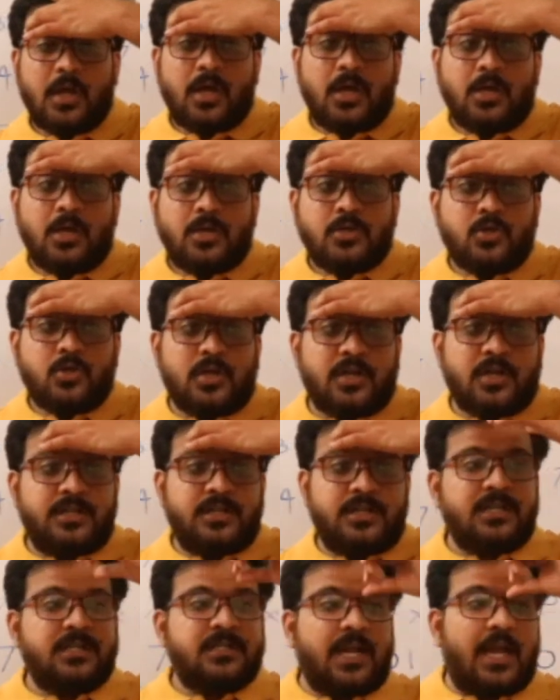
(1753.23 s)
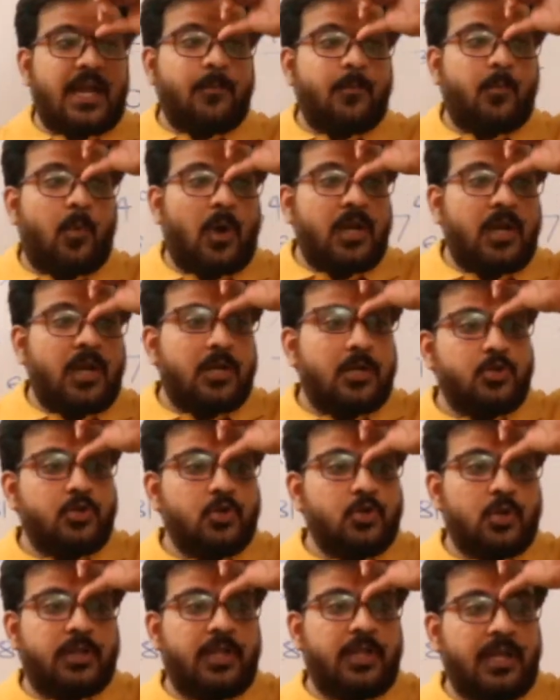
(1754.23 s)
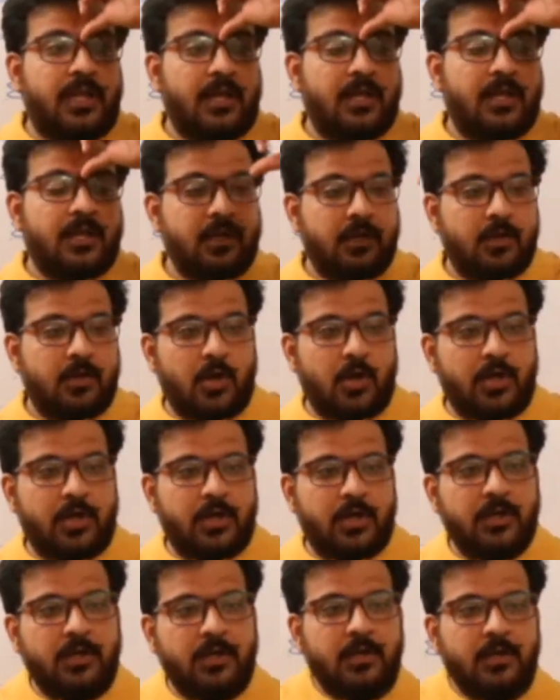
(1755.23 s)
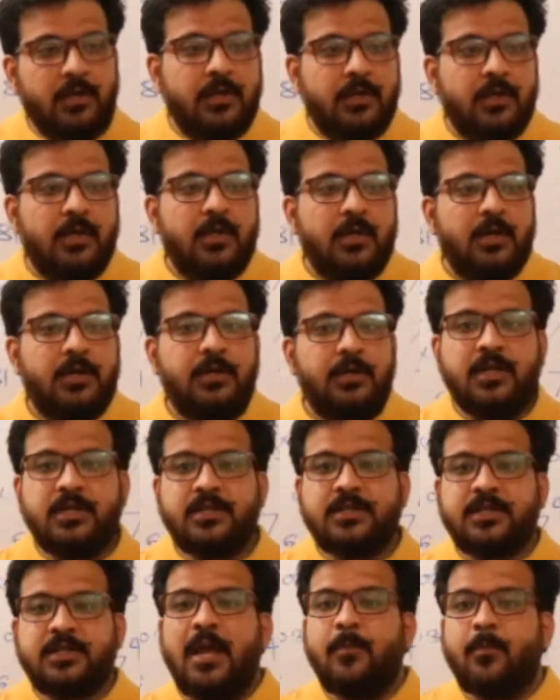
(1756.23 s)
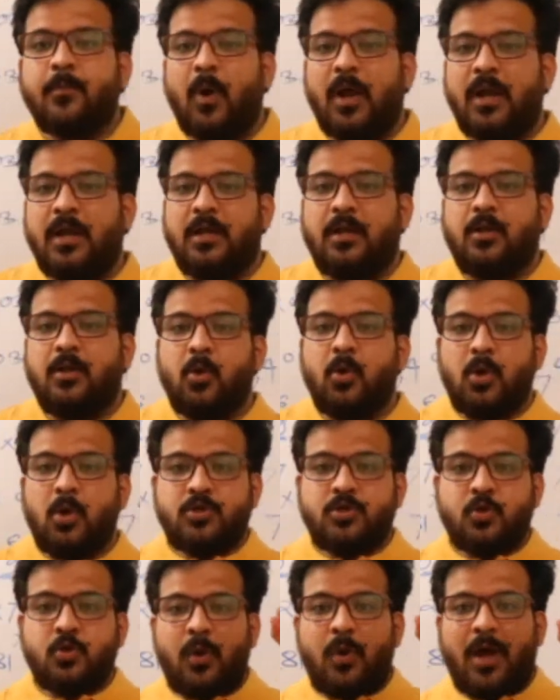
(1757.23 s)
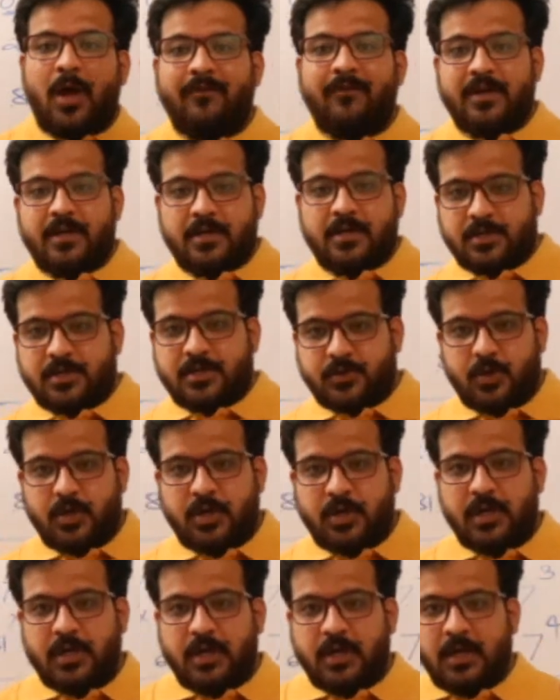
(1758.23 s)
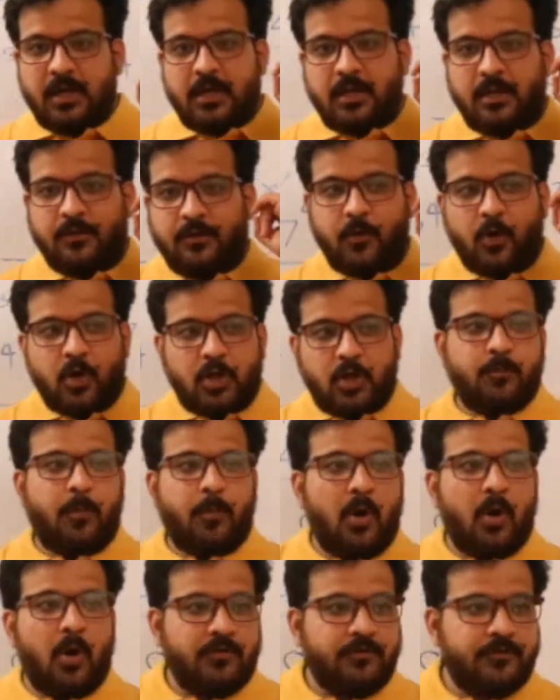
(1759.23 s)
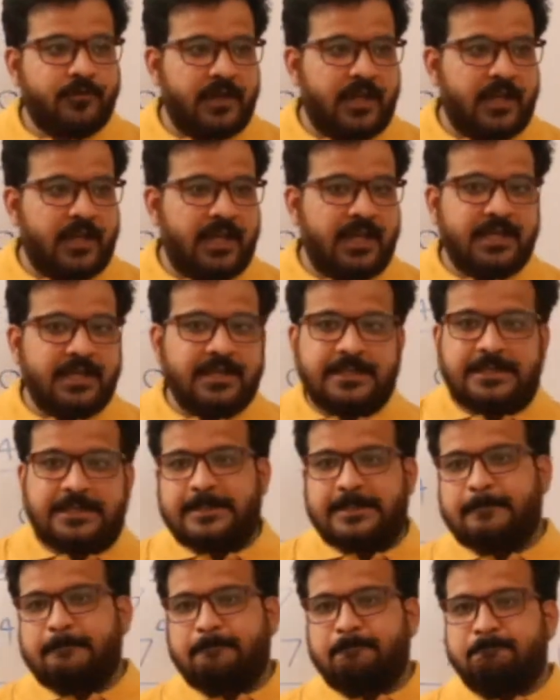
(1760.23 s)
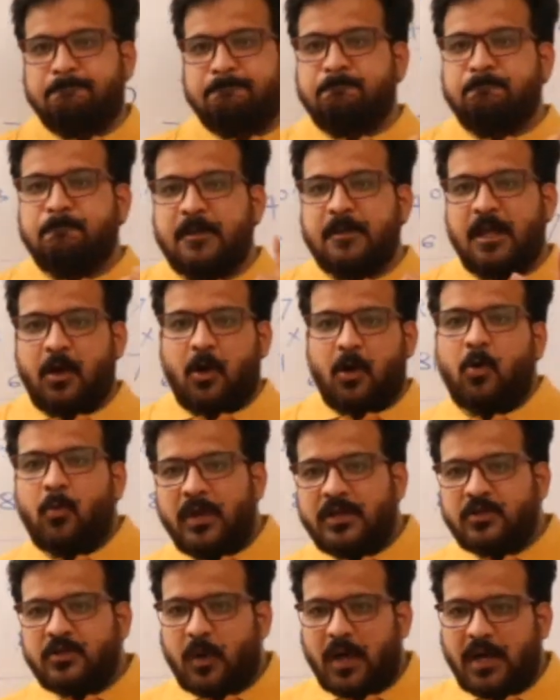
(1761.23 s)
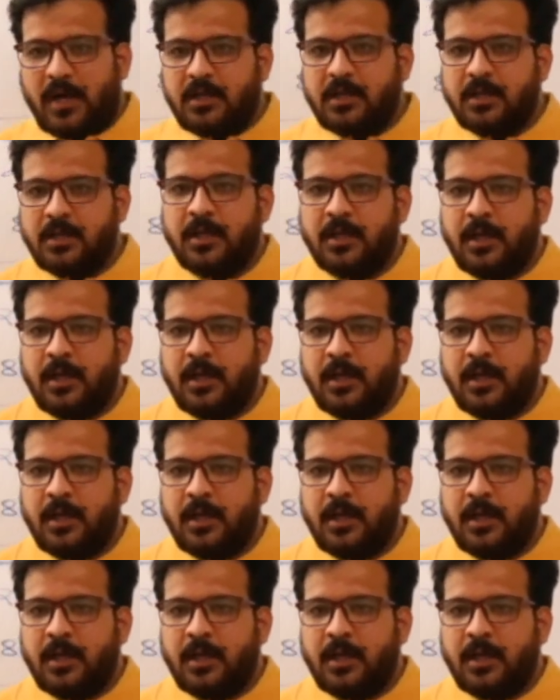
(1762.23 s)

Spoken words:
So just type 1. Jyoti, good. Just type 1. Those who have understood the fourth power of 3 is always 1.